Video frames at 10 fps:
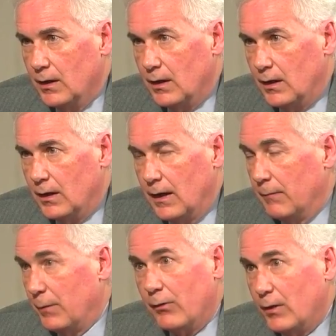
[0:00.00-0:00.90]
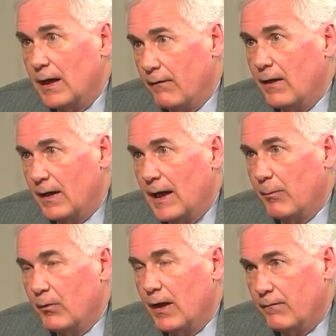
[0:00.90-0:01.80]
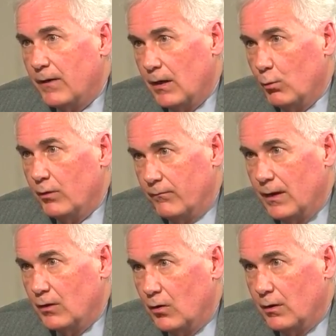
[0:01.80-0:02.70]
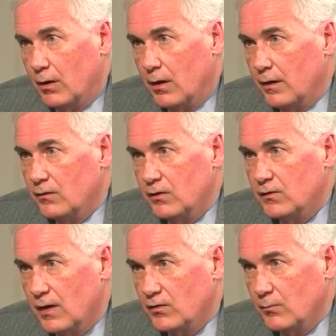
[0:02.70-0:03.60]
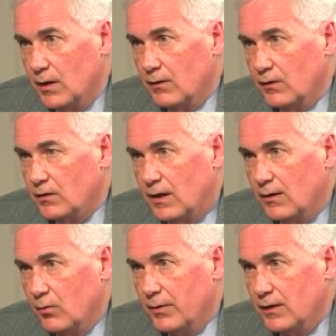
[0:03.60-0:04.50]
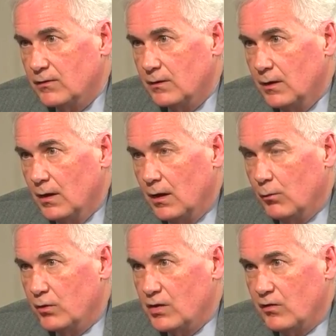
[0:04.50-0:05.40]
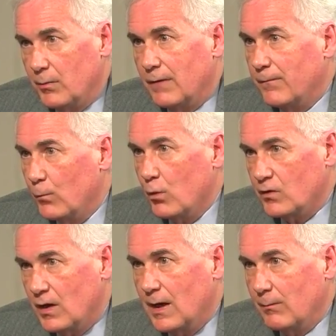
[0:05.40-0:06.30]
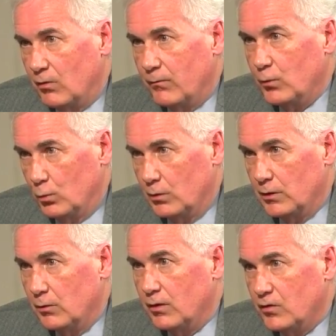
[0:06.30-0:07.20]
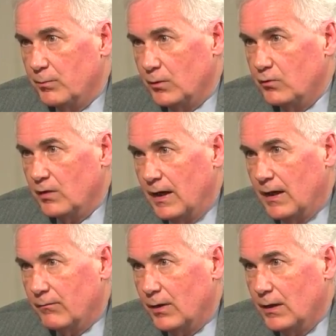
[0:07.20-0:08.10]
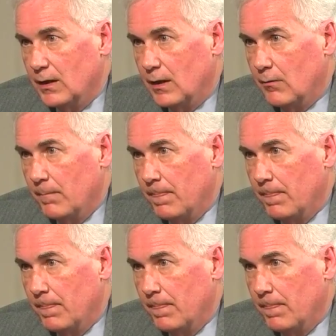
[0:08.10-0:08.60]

Uh, and by the way, had that happened, that fire would have then gone on and just decimated the Tahoe Basin, uh, which has about four times the fuel load it's supposed to have right now.